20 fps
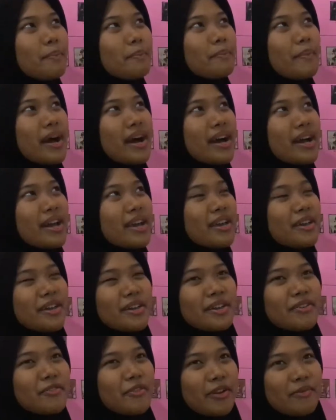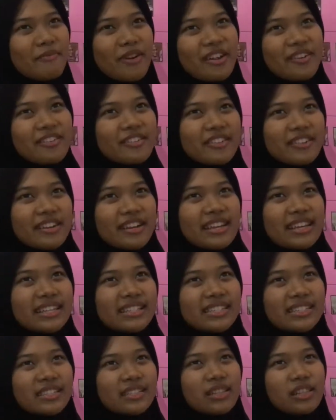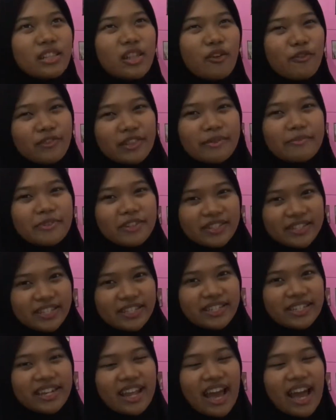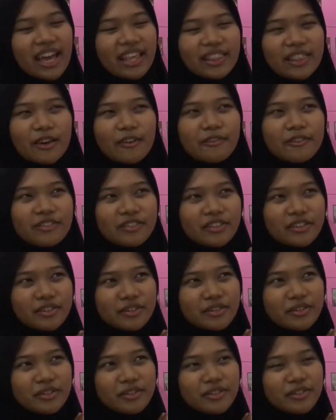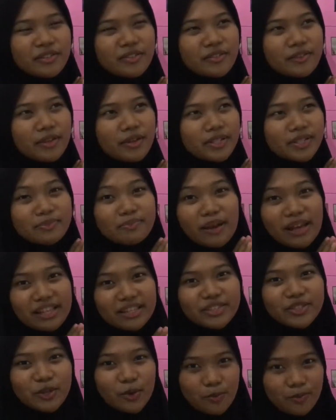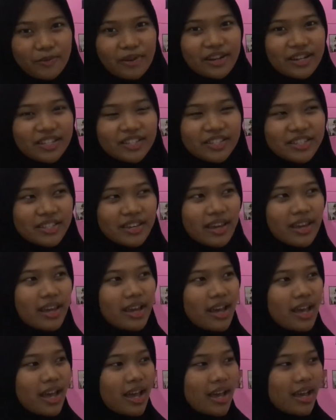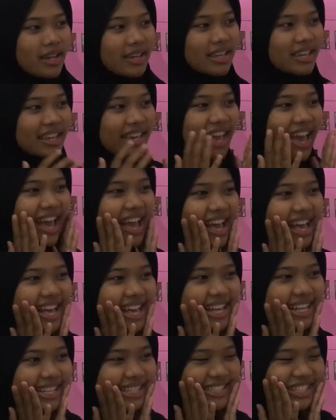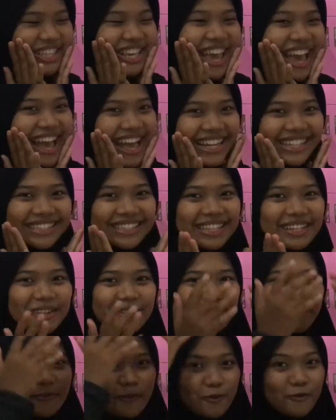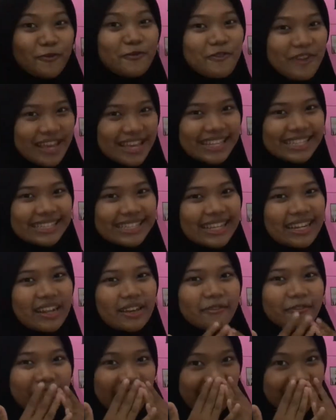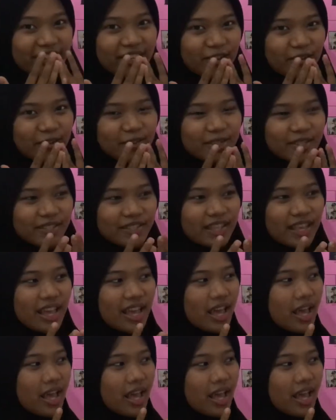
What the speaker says: My grandmother is a lovely person. I love her smile so much. She has a round face and a flat nose.